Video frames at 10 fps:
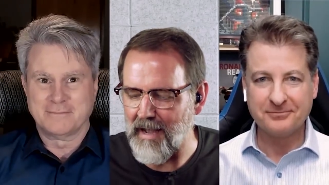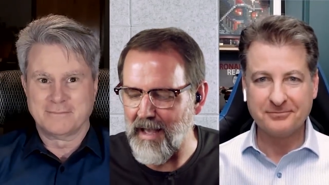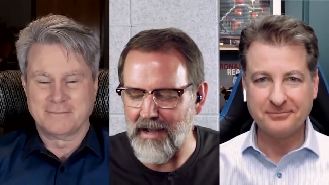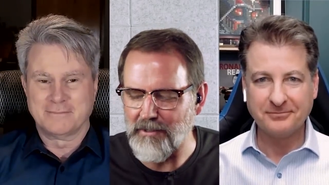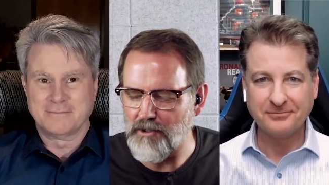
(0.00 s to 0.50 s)
Speaker 1: And
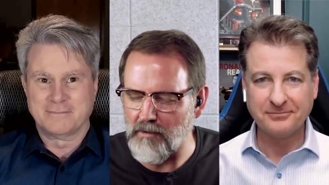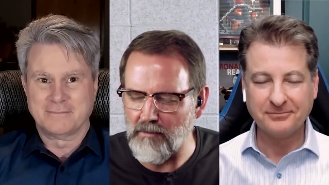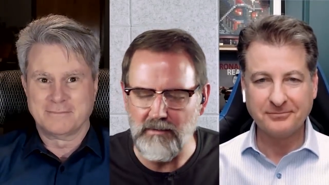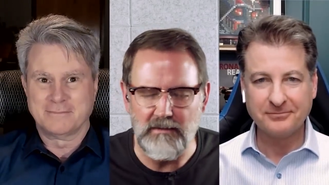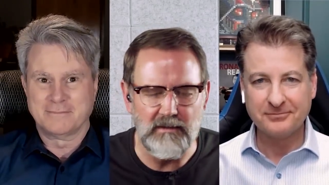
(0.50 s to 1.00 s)
and I
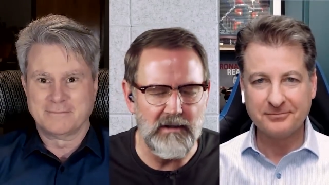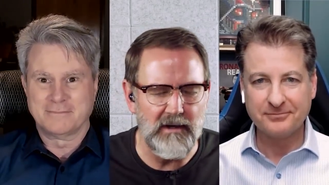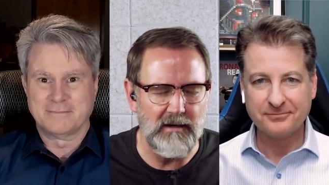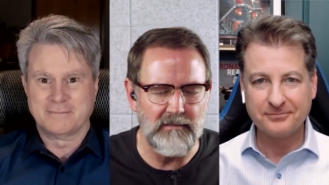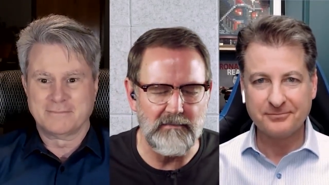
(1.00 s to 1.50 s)
don't.
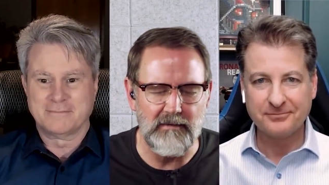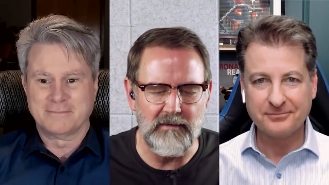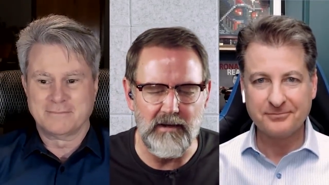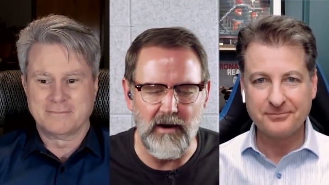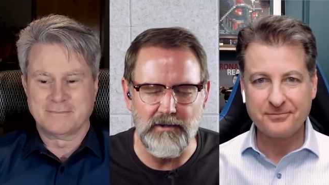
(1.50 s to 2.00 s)
Uh,
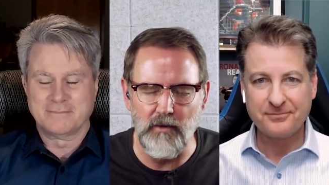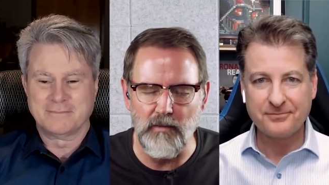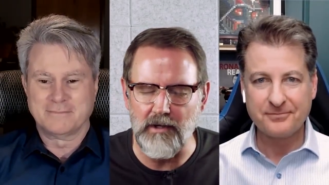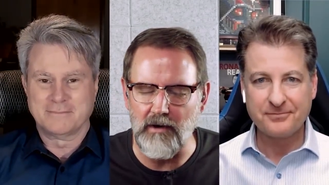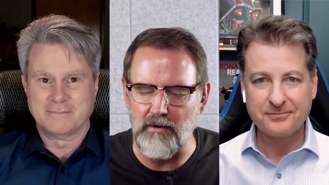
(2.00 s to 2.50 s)
you know, I don't
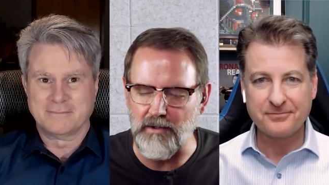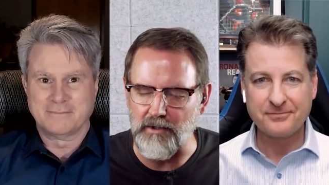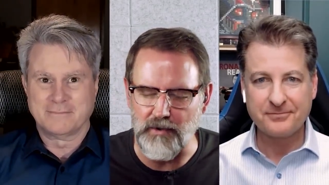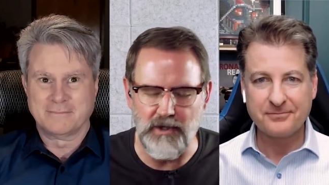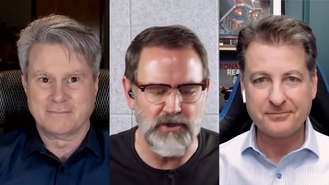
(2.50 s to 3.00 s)
want to go to the
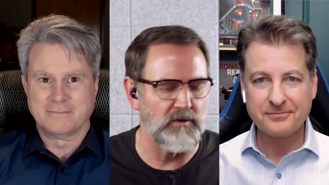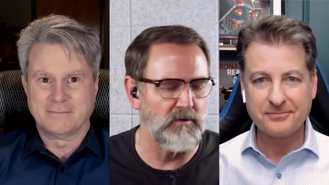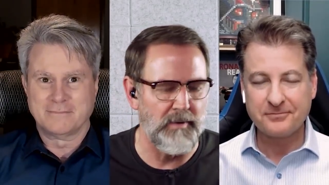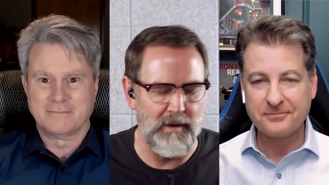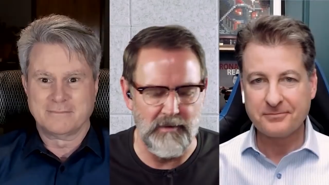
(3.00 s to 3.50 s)
traditional
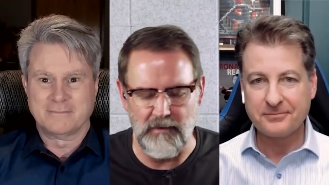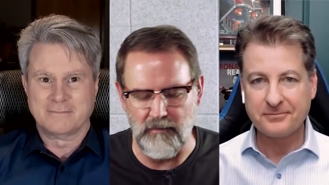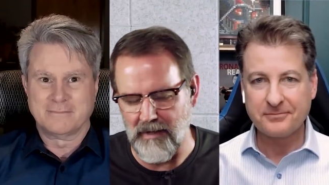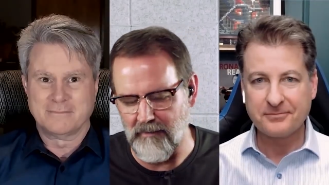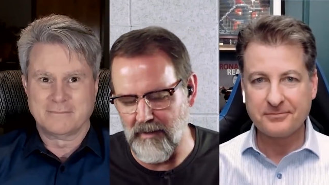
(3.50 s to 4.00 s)
Republican
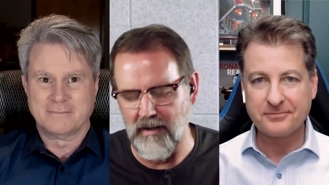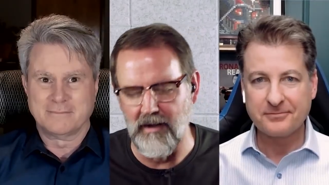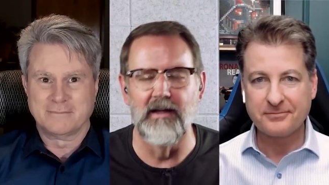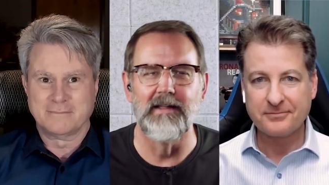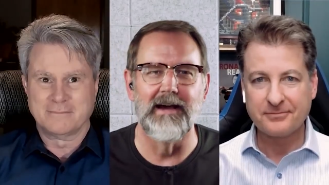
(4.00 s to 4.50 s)
way.
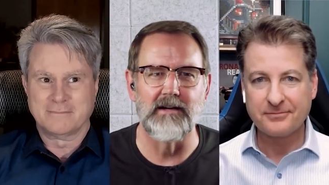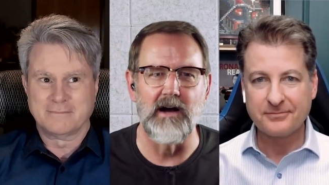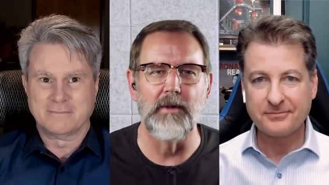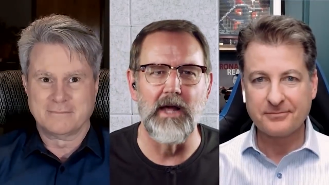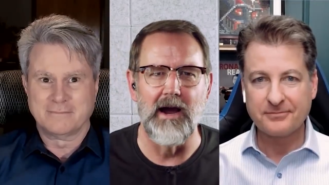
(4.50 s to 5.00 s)
Oh, that
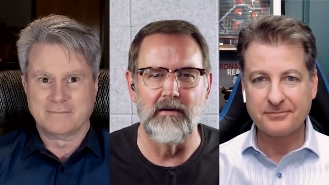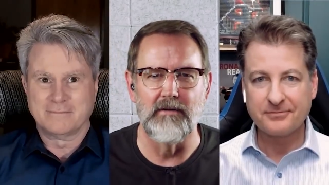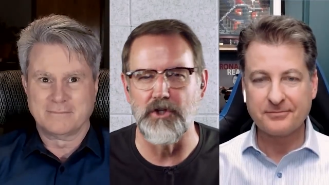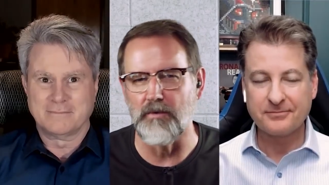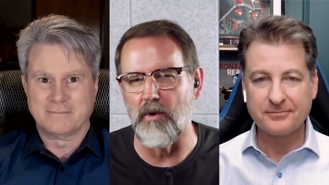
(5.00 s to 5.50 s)
Kamala
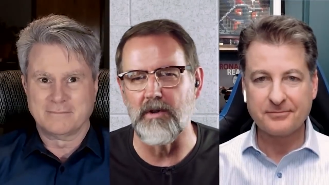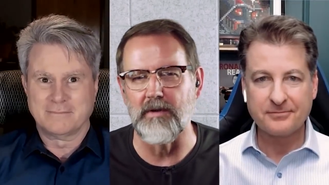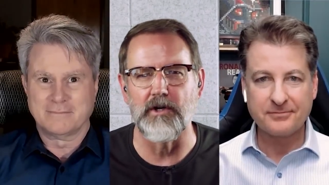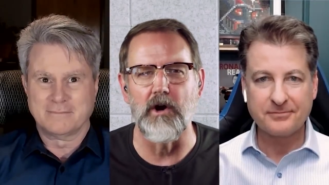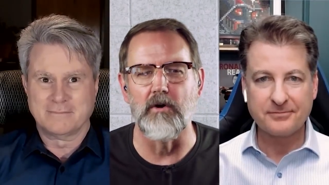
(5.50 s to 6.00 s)
Harris, she won't
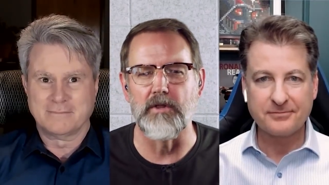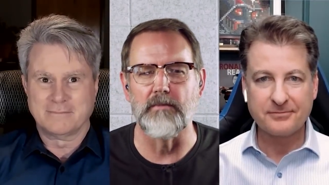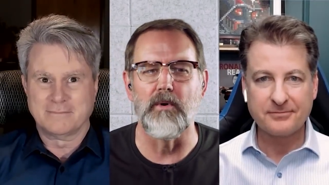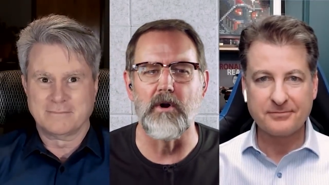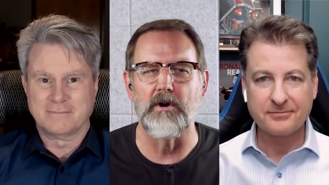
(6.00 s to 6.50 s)
even go to the
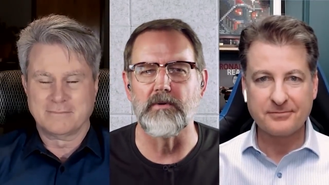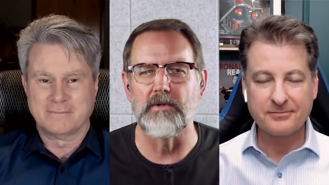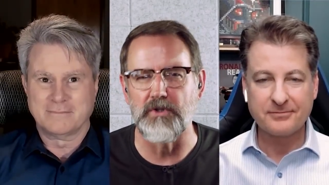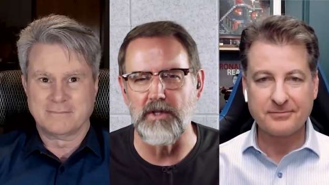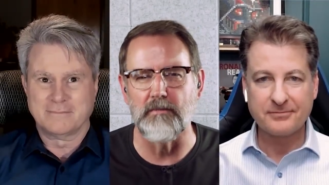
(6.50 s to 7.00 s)
border
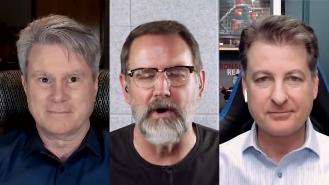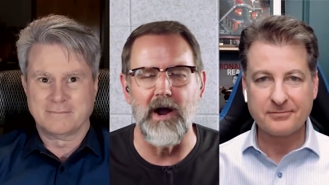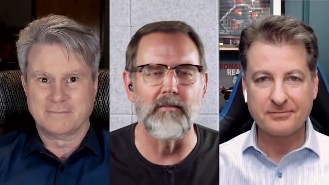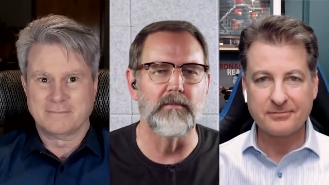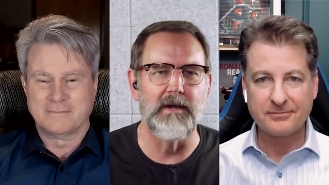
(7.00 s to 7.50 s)
and see the
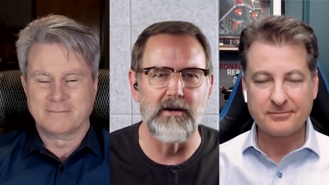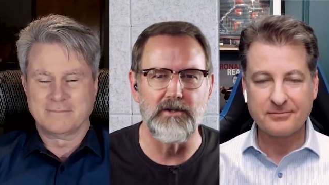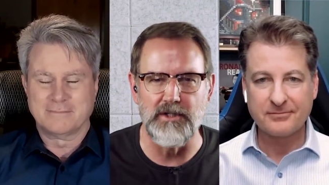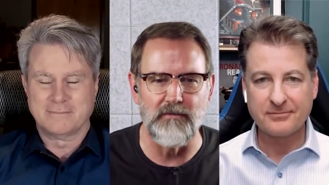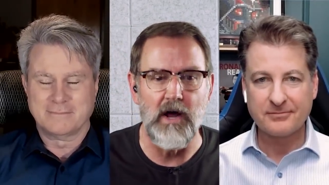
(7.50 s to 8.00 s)
problem there.
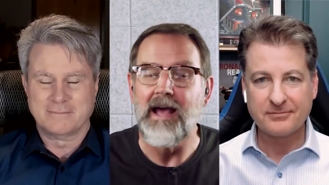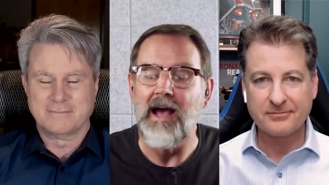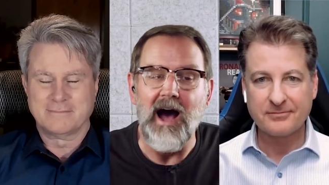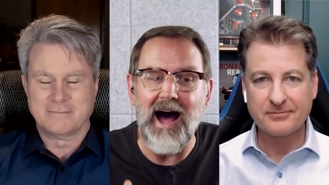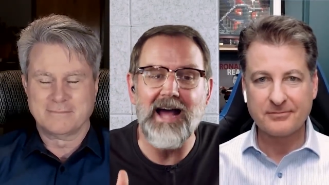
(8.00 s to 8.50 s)
She's a boy.
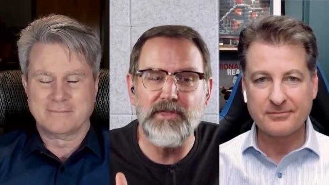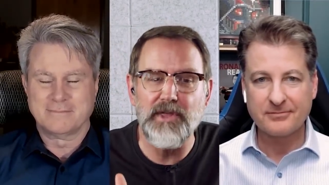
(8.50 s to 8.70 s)
I